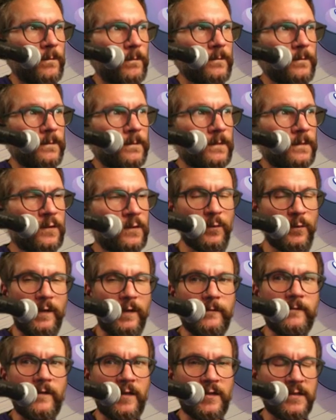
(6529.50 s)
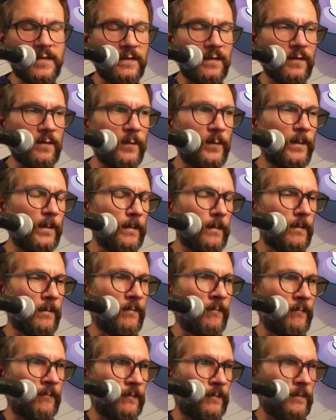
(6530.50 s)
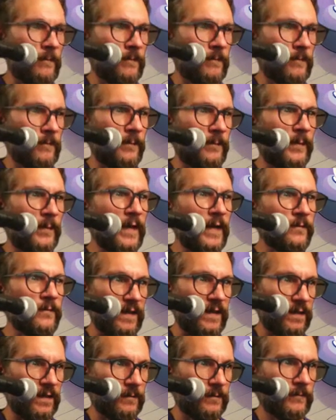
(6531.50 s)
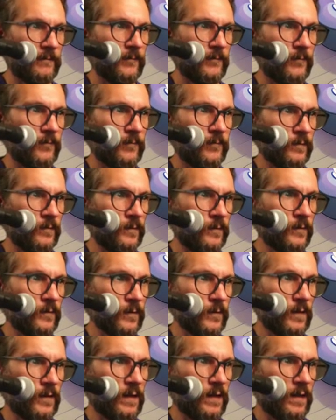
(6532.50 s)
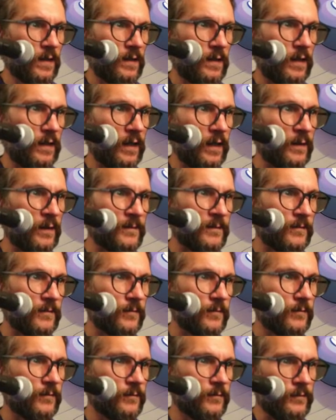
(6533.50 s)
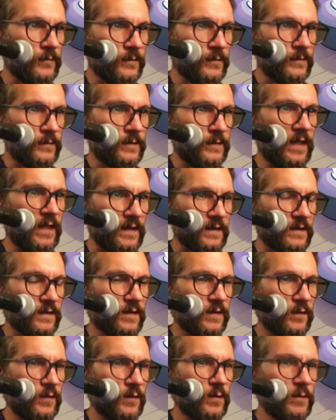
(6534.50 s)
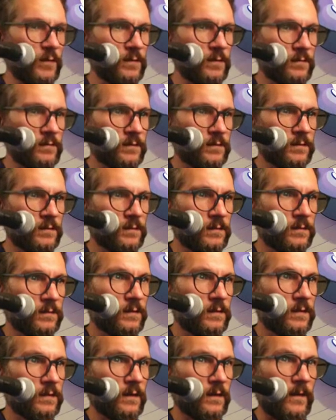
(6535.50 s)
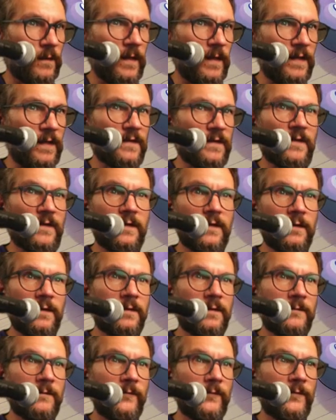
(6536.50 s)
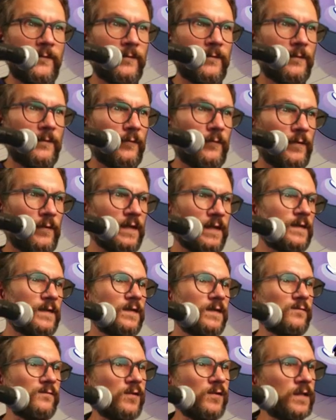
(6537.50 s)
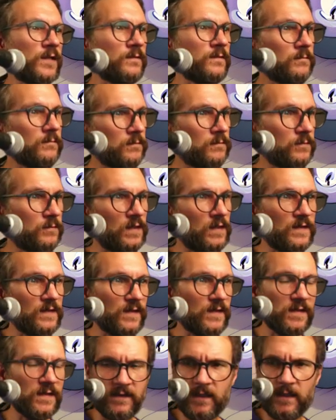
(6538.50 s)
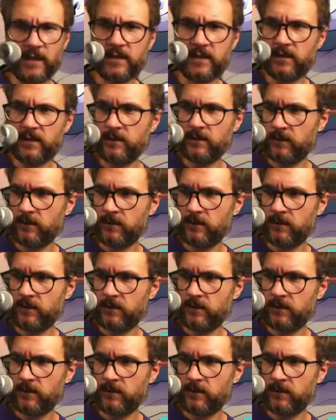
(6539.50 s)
super functional benefit um yeah so that's that's this one that's this section